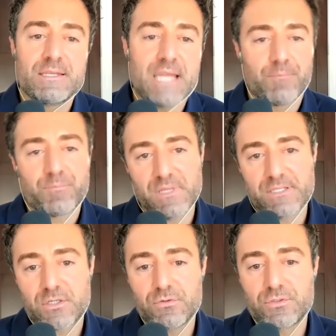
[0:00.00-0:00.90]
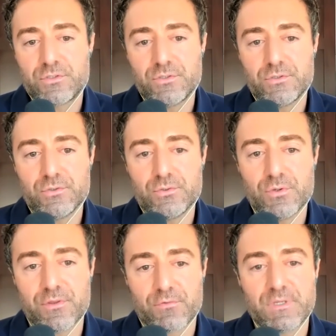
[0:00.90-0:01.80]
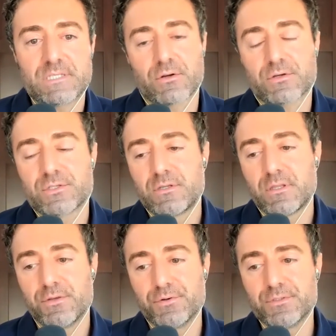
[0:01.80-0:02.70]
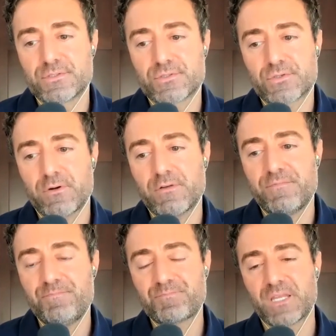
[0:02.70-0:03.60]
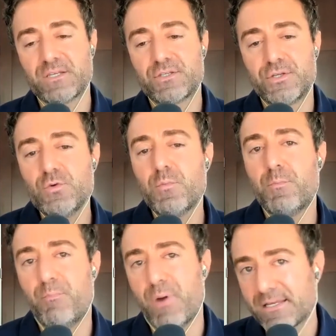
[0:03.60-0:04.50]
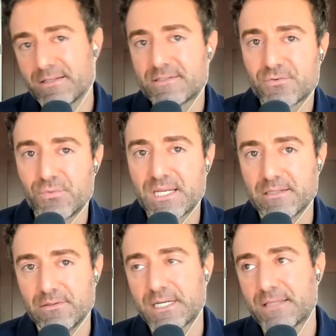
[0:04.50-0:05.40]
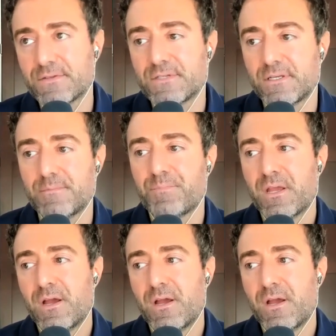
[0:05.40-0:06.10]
Now, let's go to the research. There's sort of two buckets can look at this in.